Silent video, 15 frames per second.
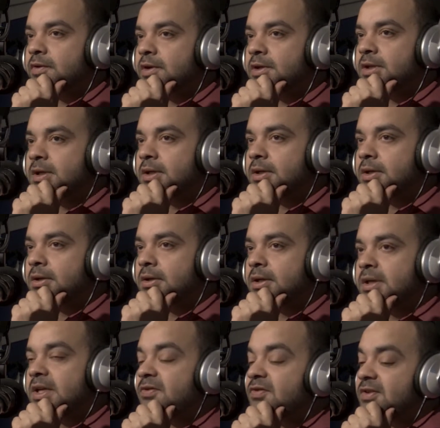for the
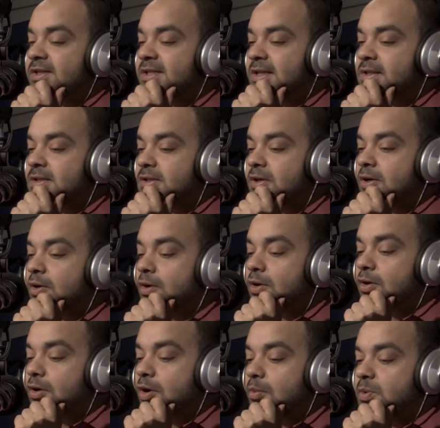efficient
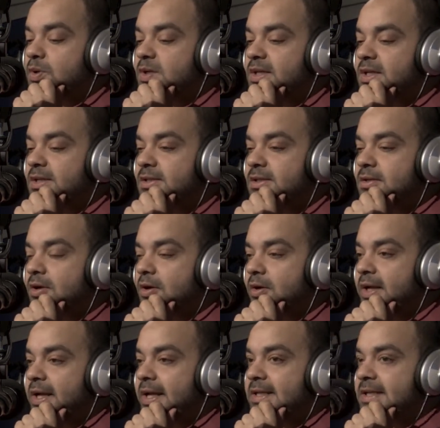communication
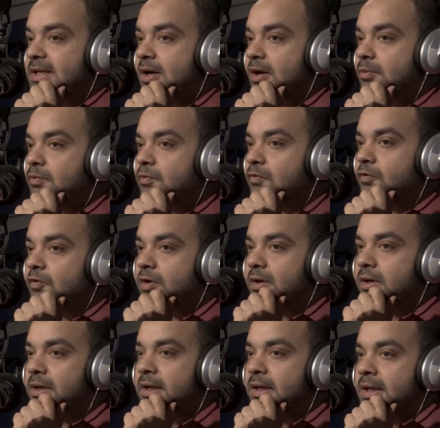or adding up
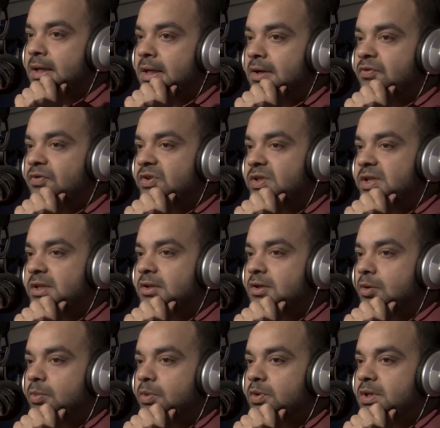for efficient
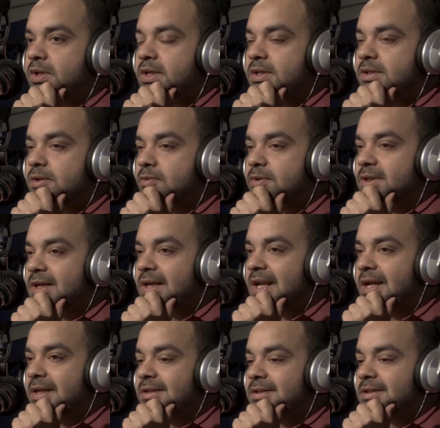communication with the
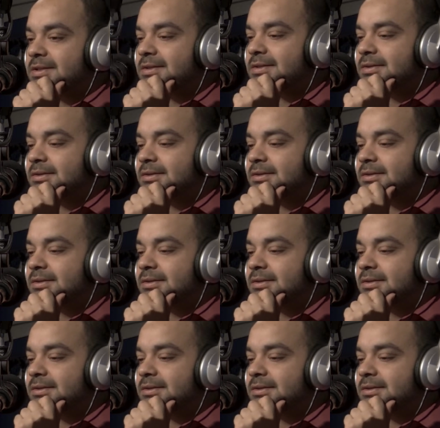client?